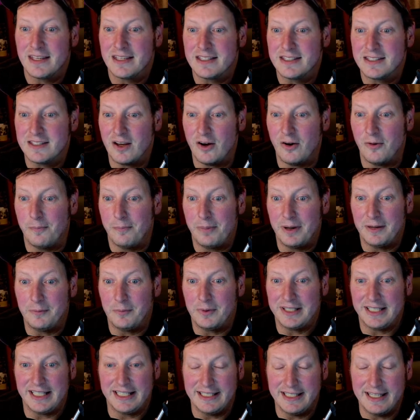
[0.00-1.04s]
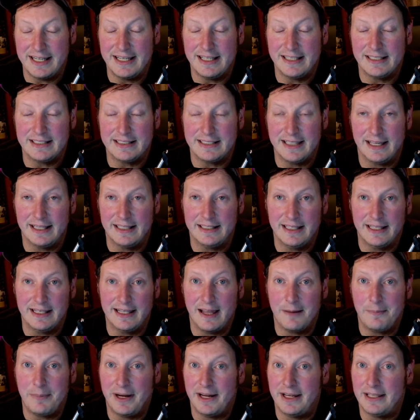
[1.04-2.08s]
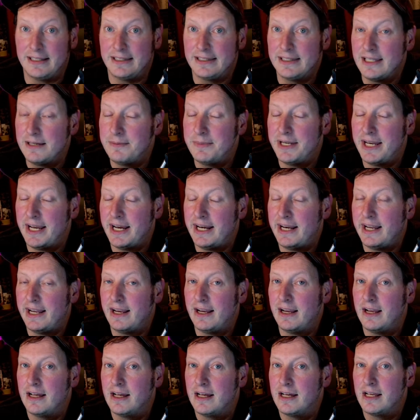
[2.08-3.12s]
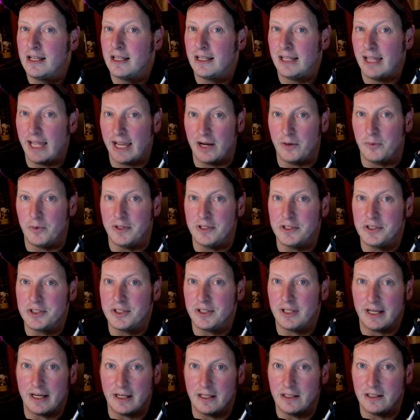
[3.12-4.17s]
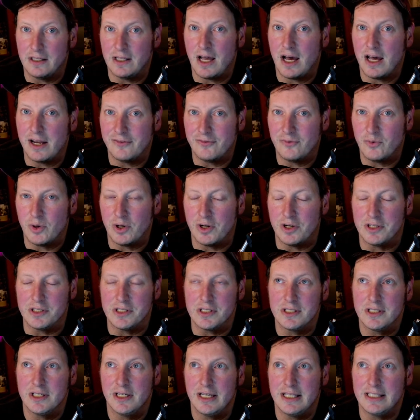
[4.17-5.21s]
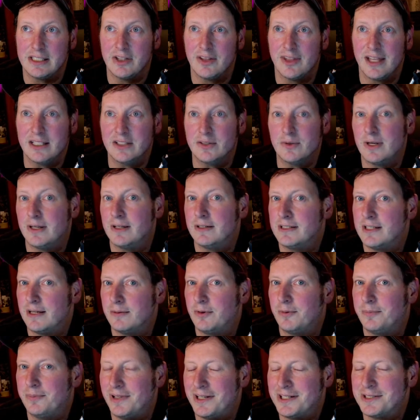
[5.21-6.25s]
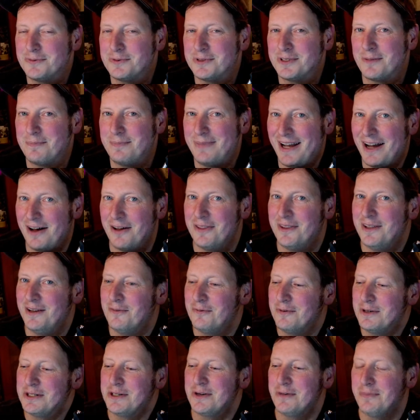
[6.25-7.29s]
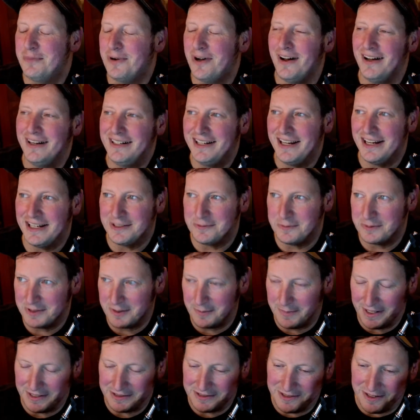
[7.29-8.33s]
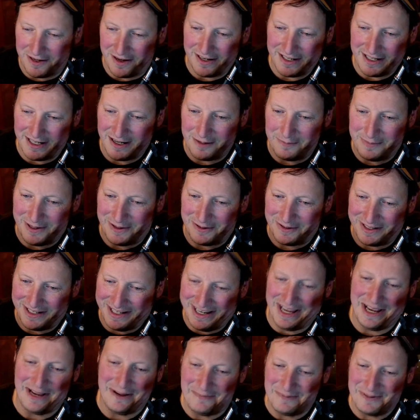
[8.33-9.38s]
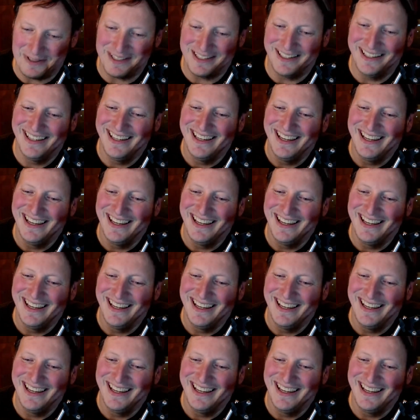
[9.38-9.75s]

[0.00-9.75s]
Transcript: So, but what they did is they did that by eliminating language, like a lot of words. And so that's what Double Plus was about. The original podcast was about talking about games